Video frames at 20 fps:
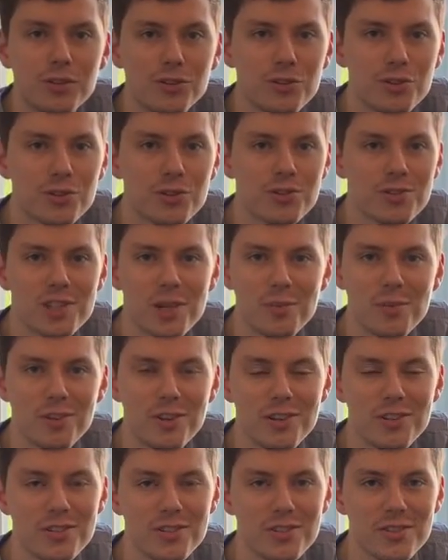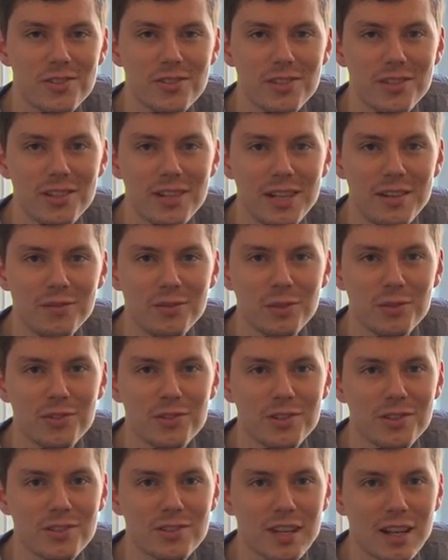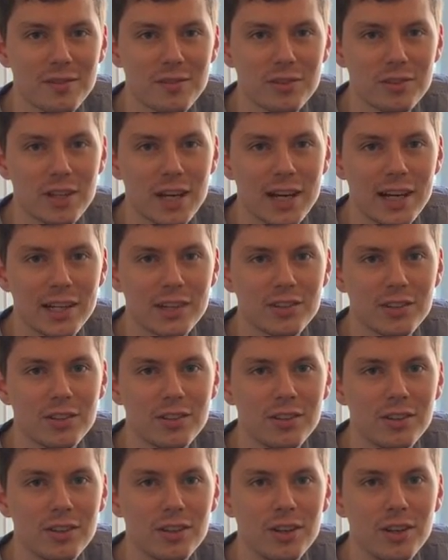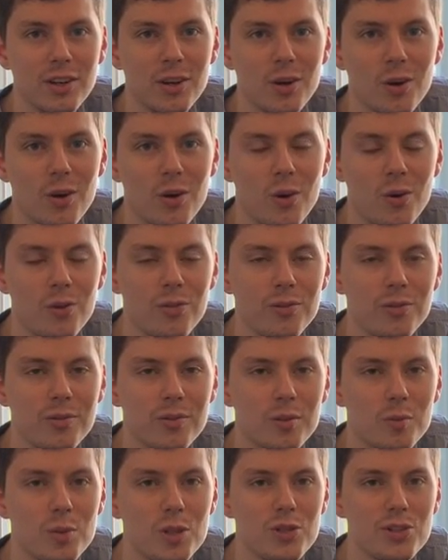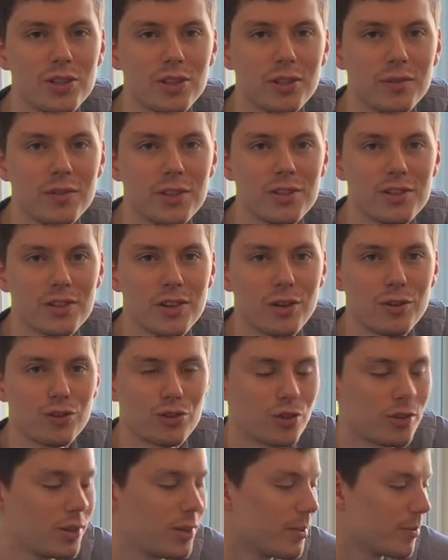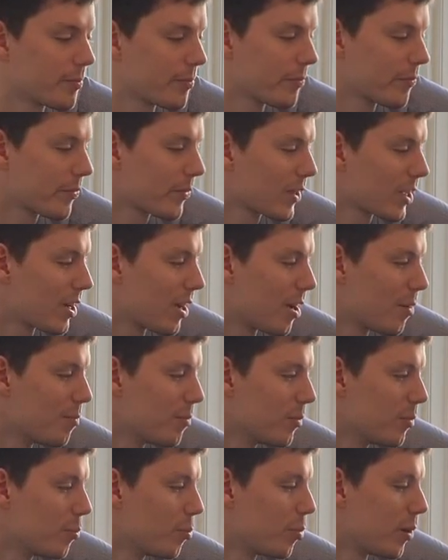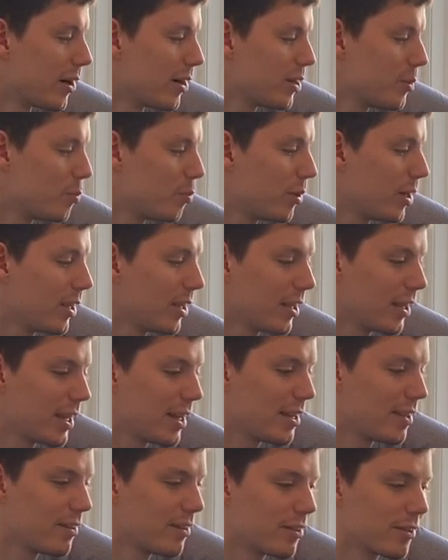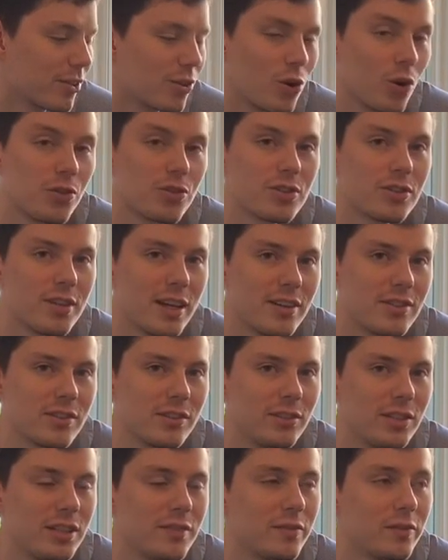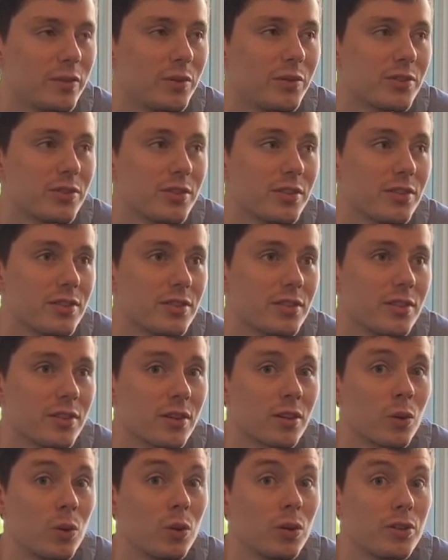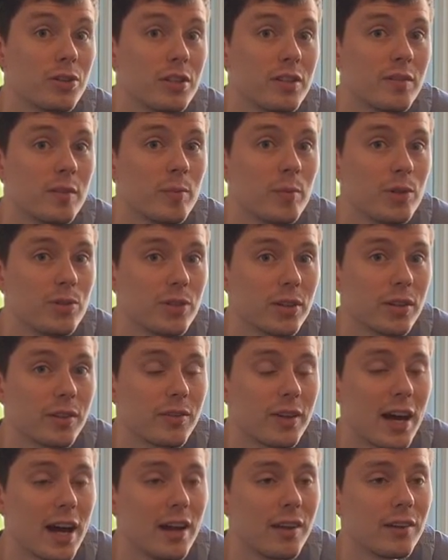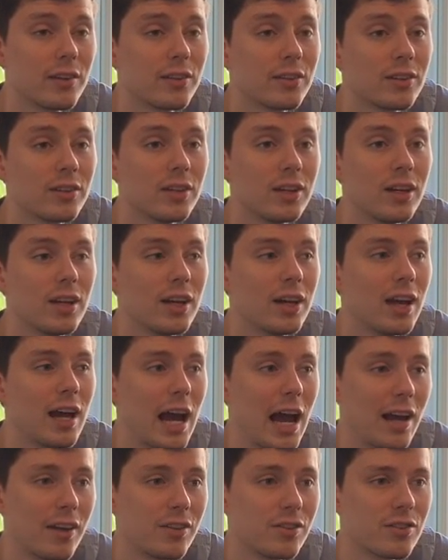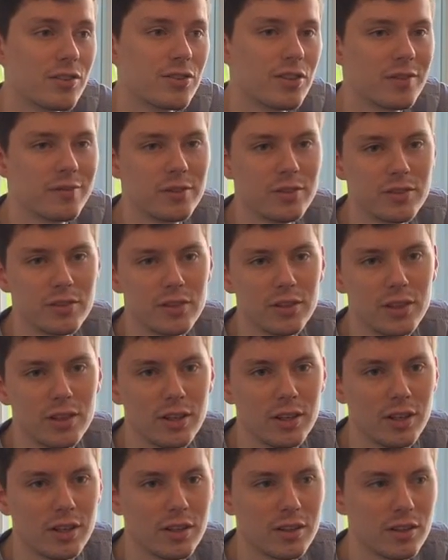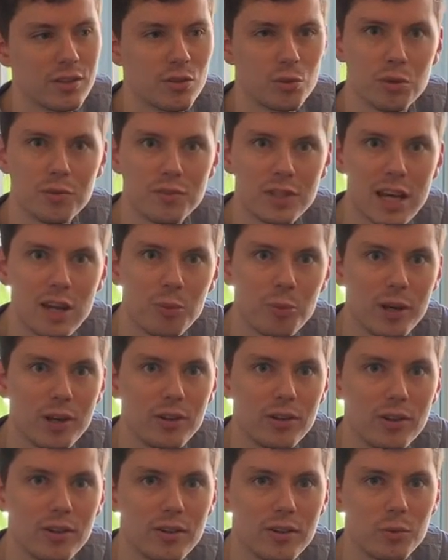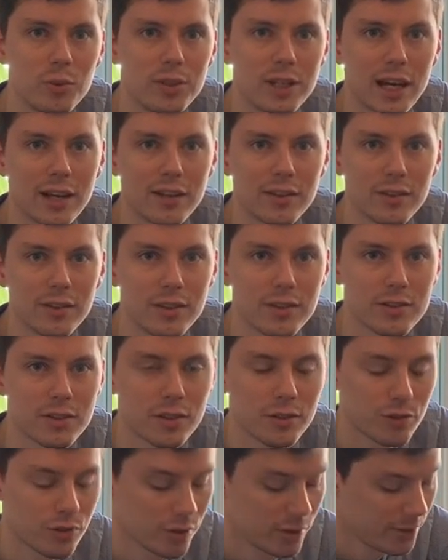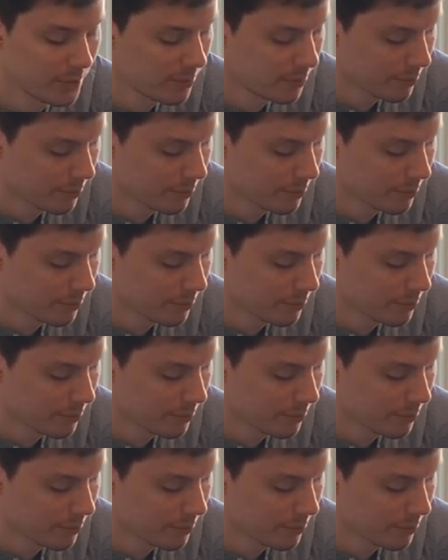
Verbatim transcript: just summarises the influence that Stanford had on the music of this country um, by bringing in continental influences and the quality of the music there that hadn't suffered the sort of dead period that we'd had in this country.